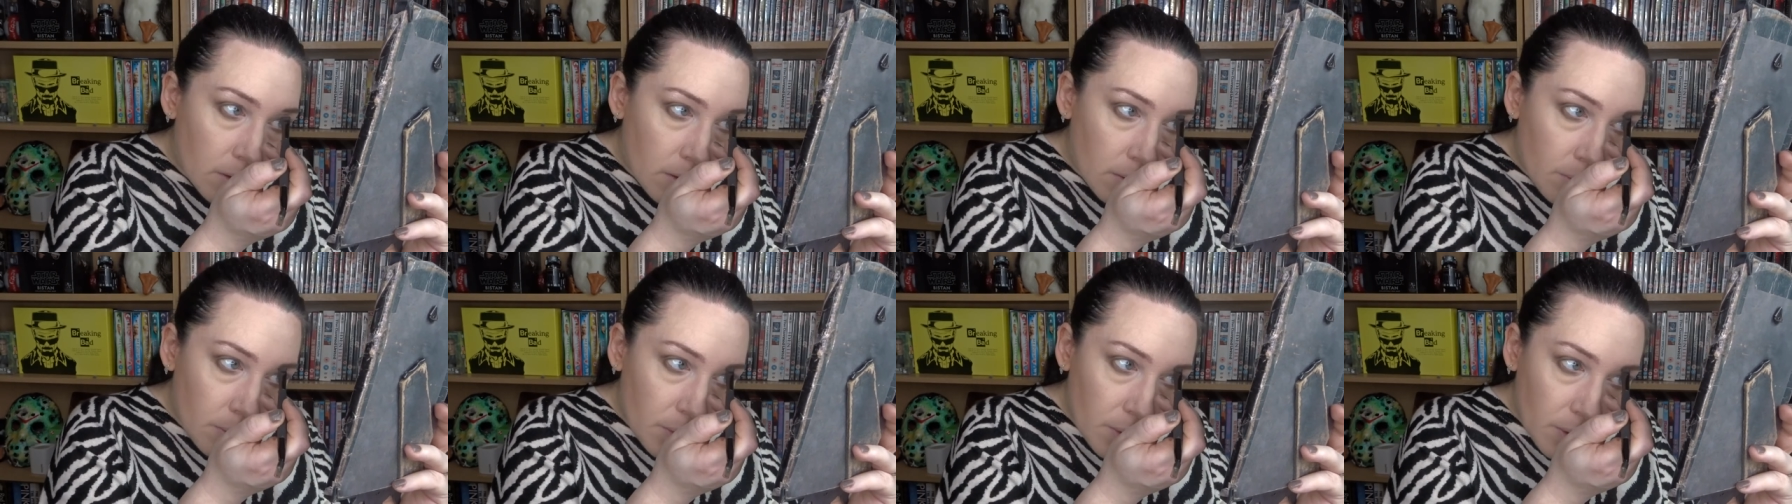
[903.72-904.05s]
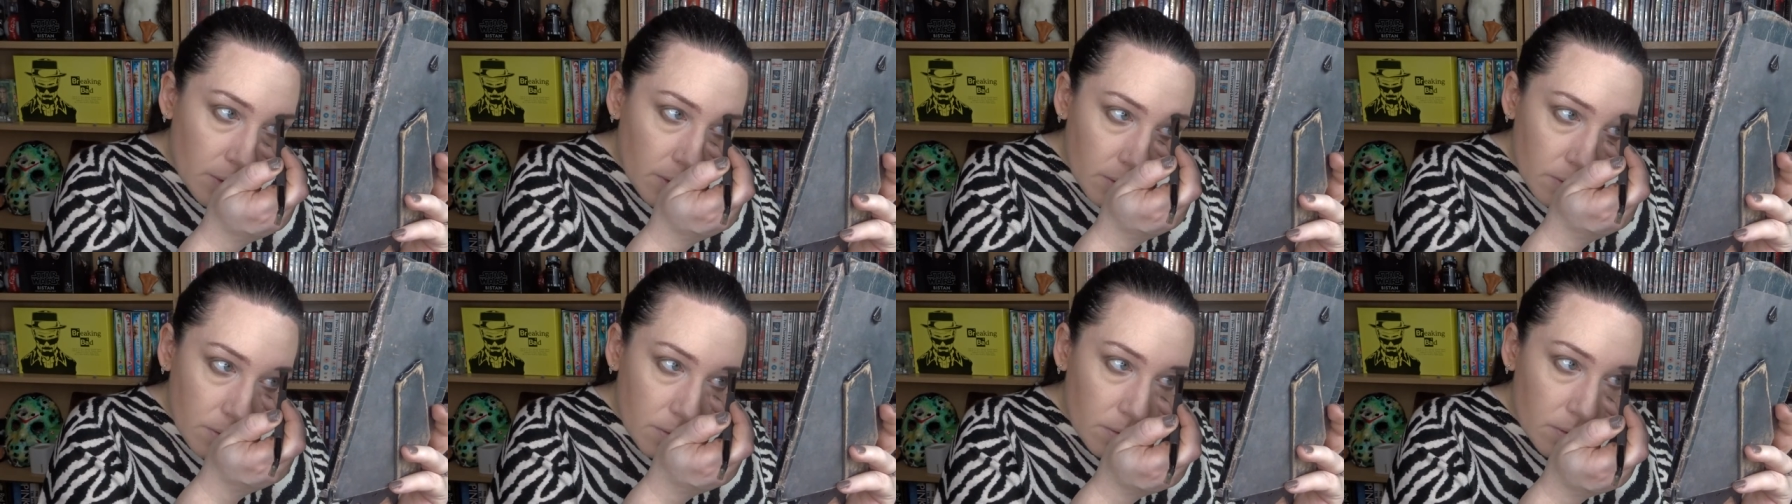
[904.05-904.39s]

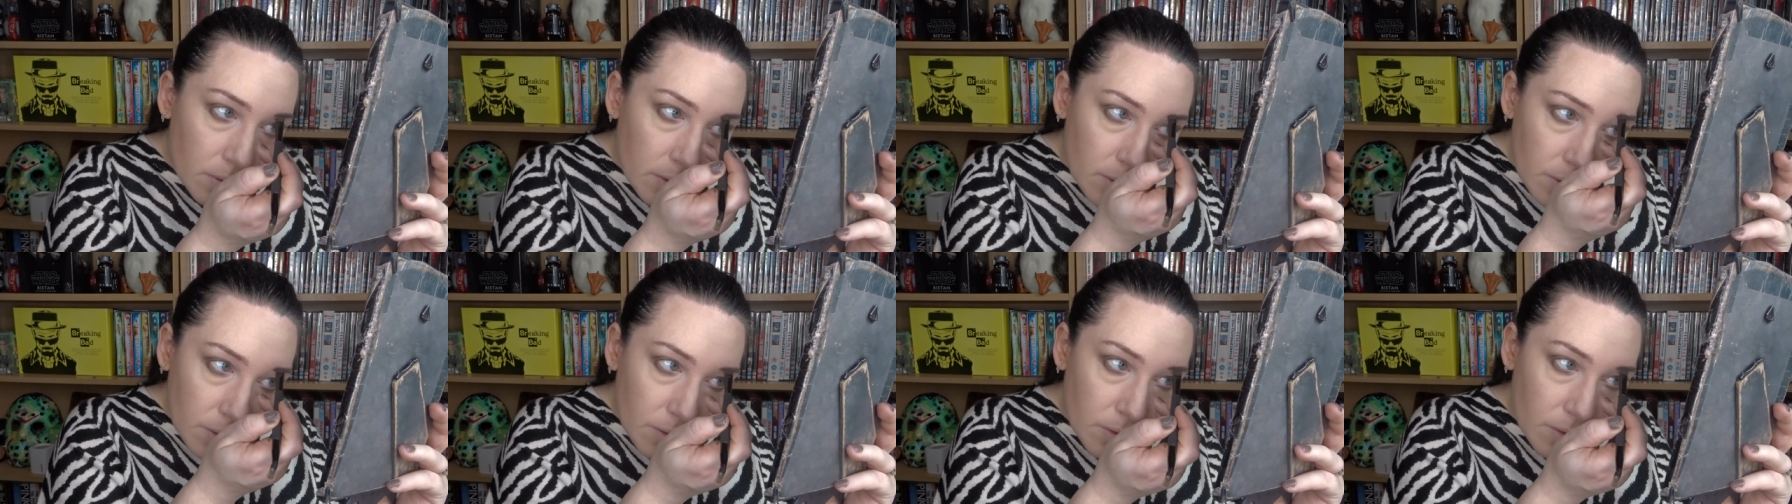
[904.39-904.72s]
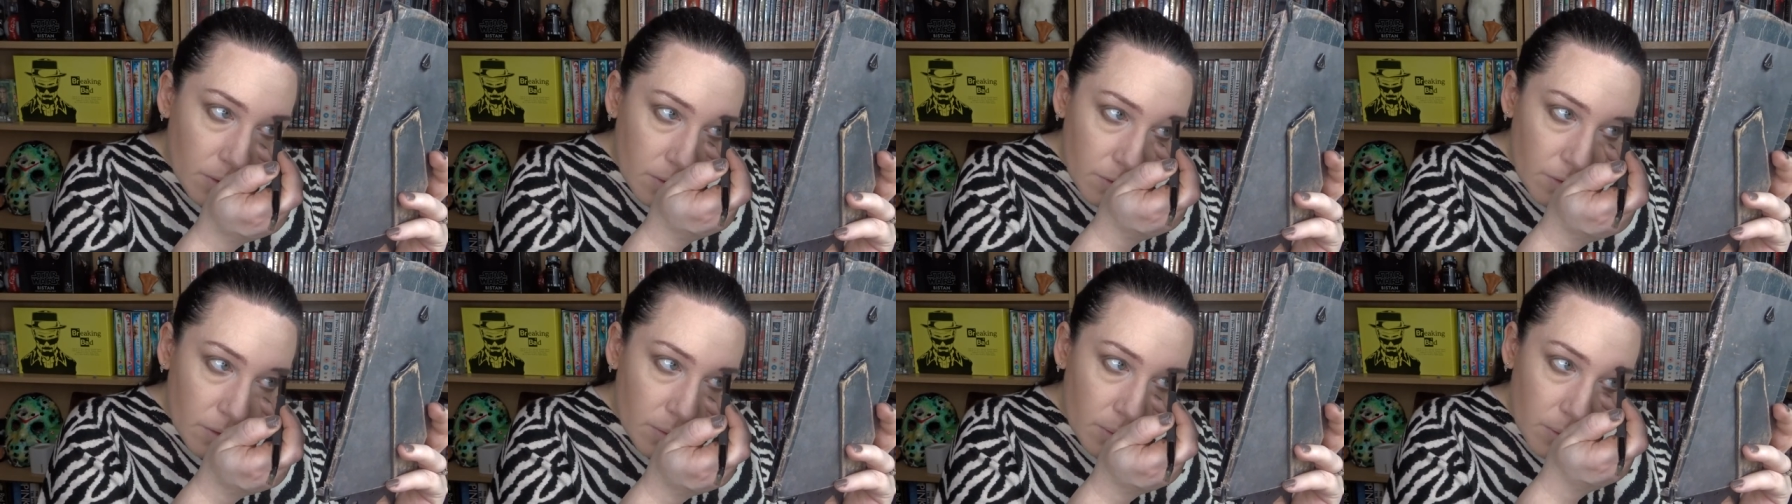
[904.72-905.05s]
but I I don't
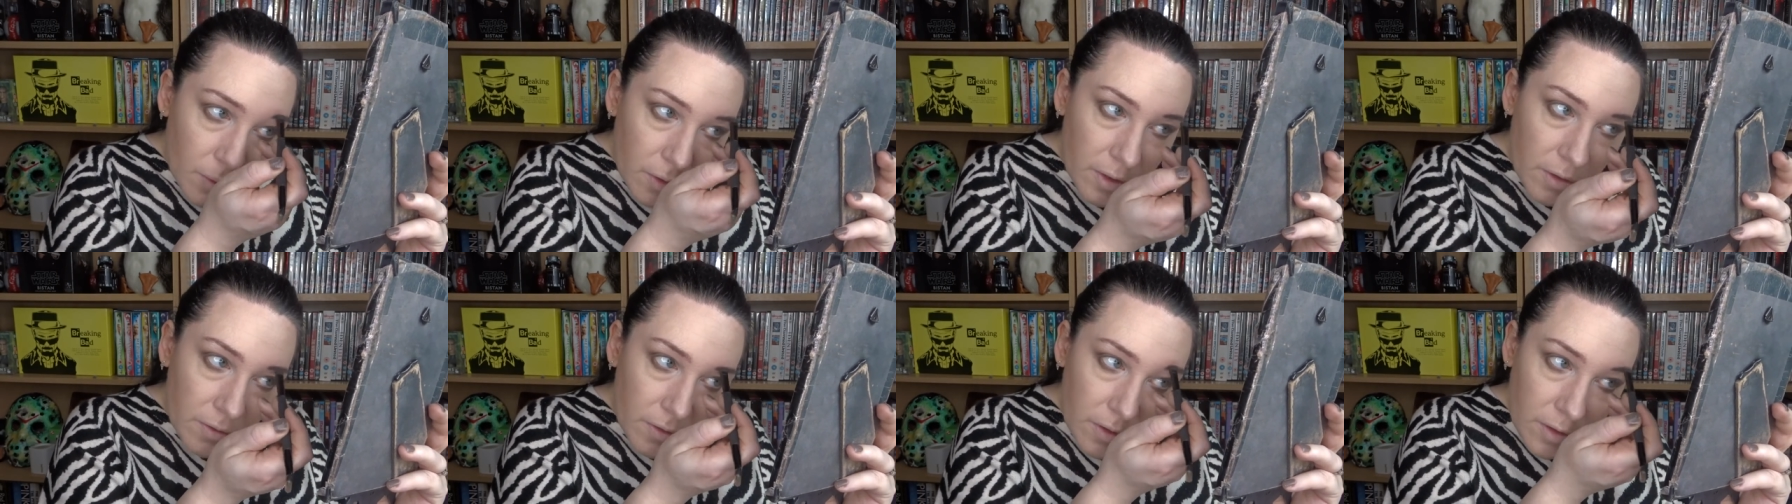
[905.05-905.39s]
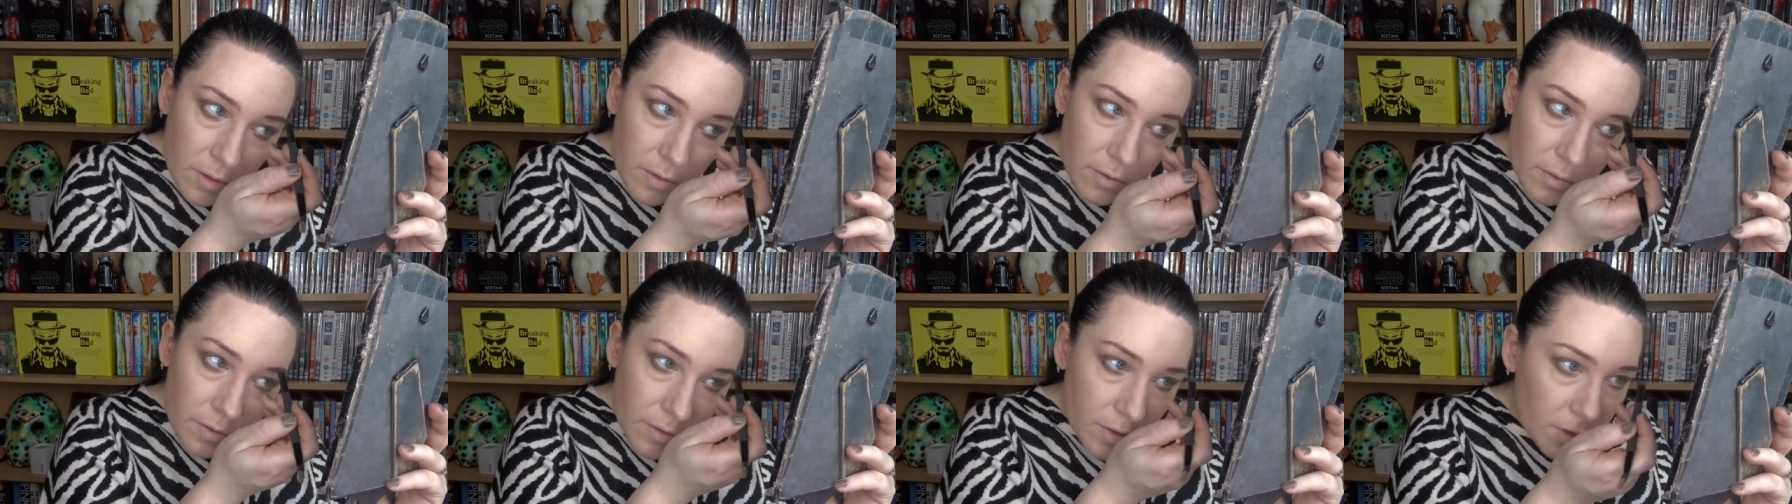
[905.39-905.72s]
know if I'm brave
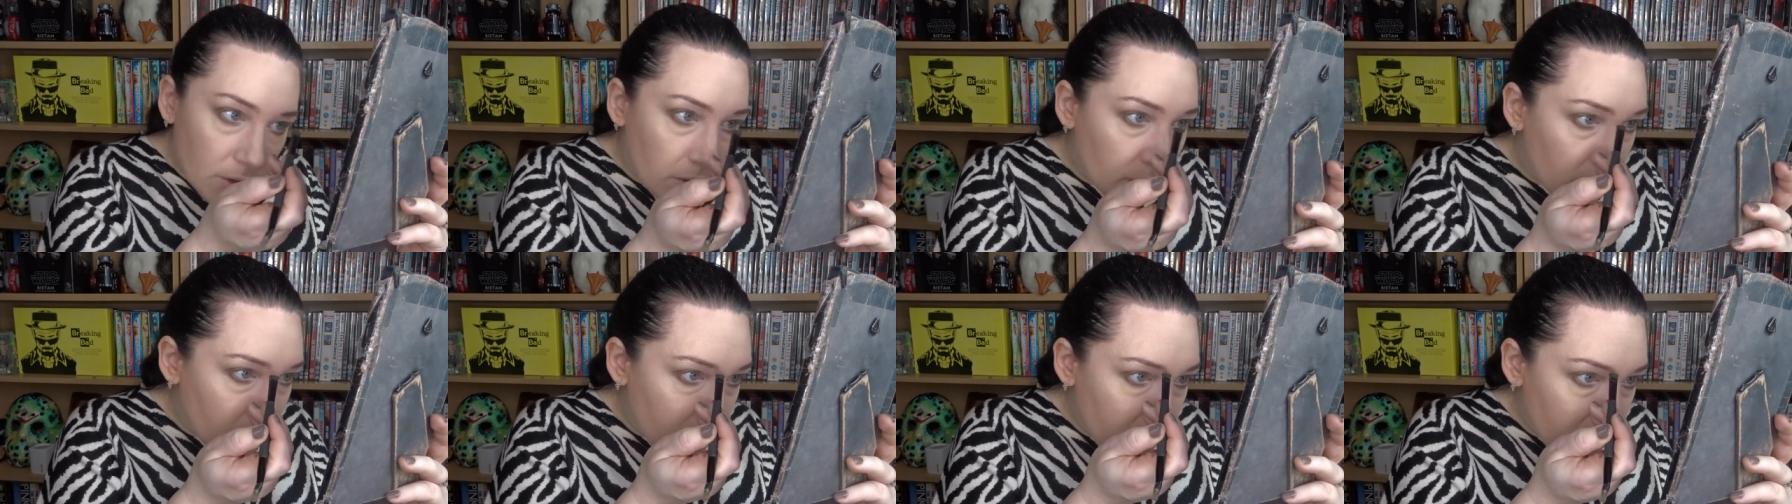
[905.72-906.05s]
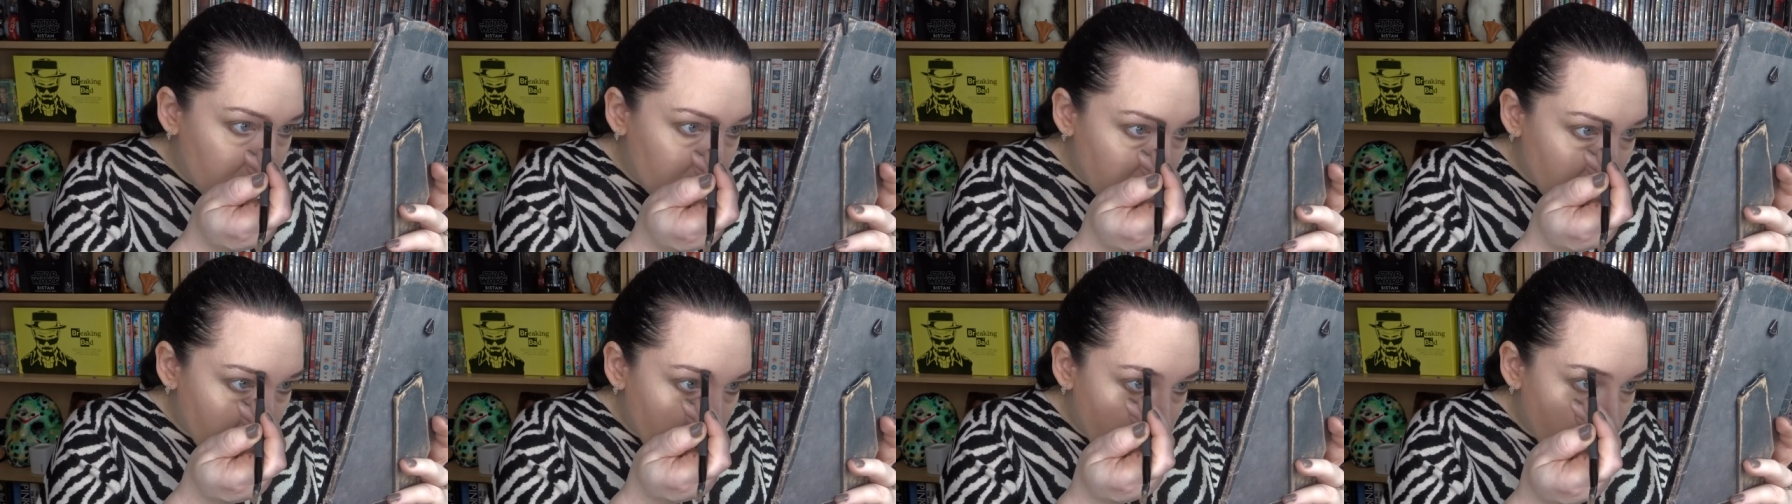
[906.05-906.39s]
enough to go
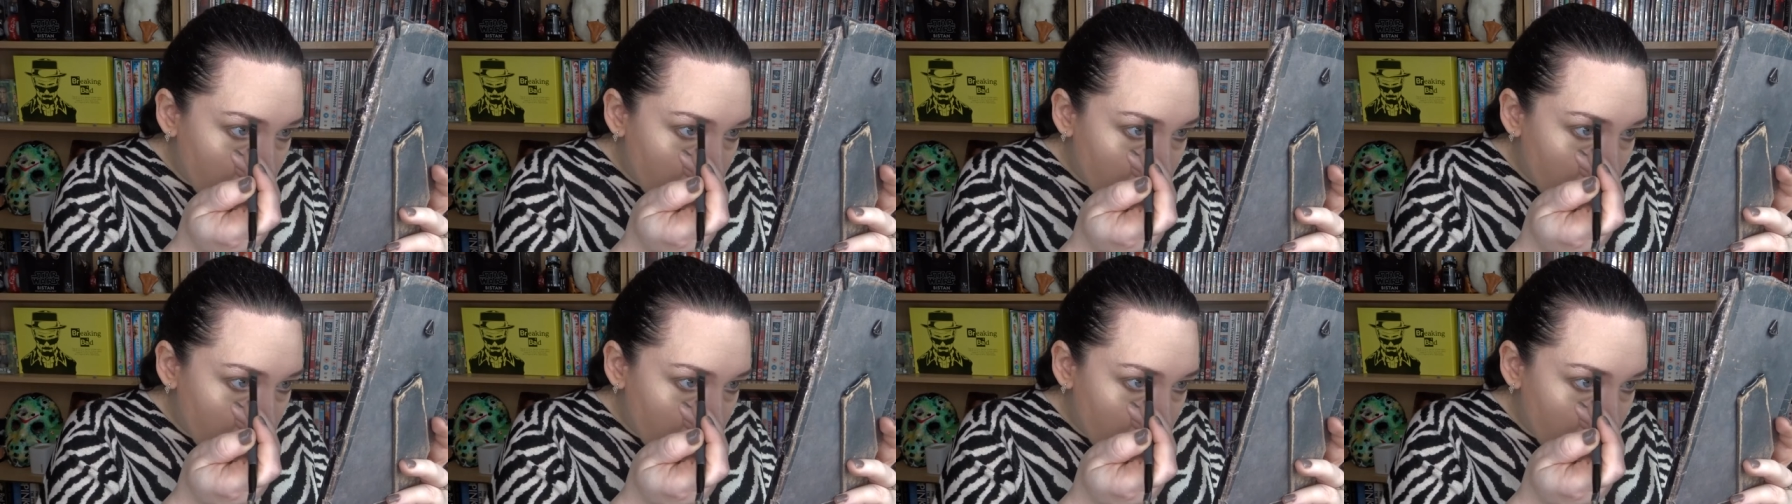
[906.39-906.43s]
and